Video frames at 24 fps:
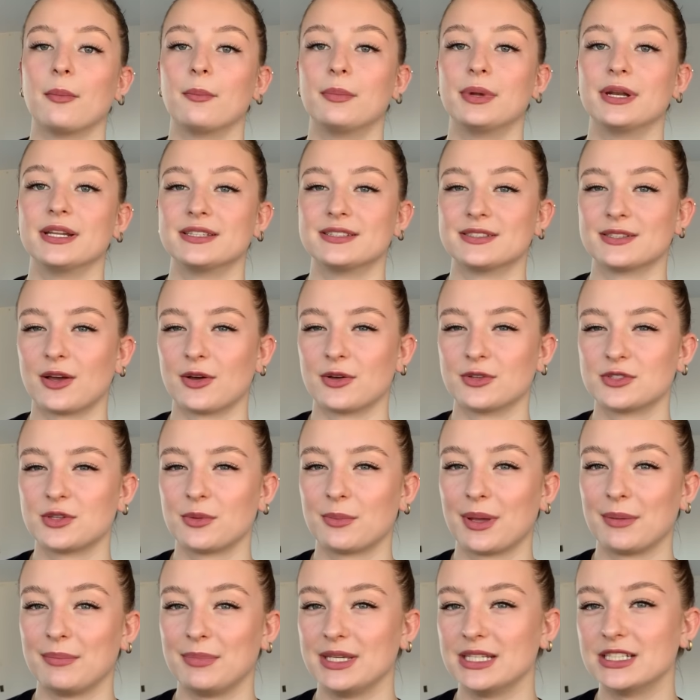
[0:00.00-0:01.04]
but it's also
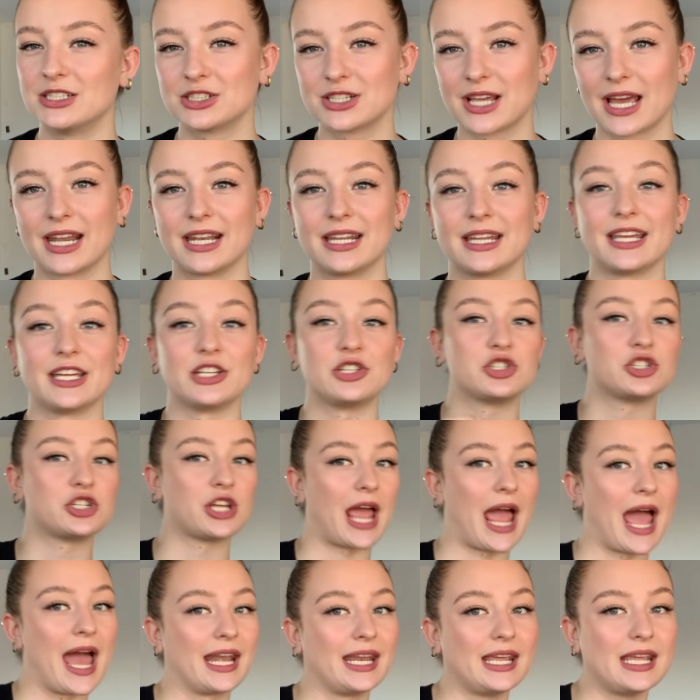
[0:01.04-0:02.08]
might be just kind of like
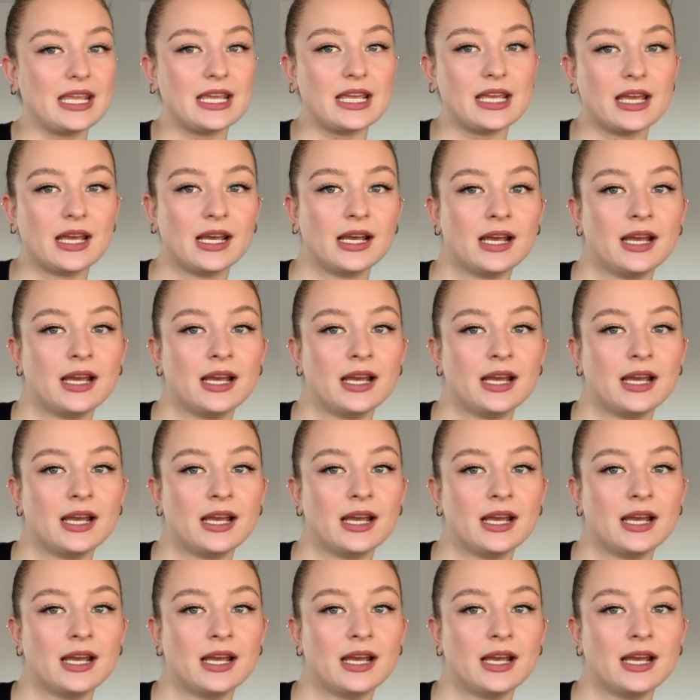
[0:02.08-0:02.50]
chatty,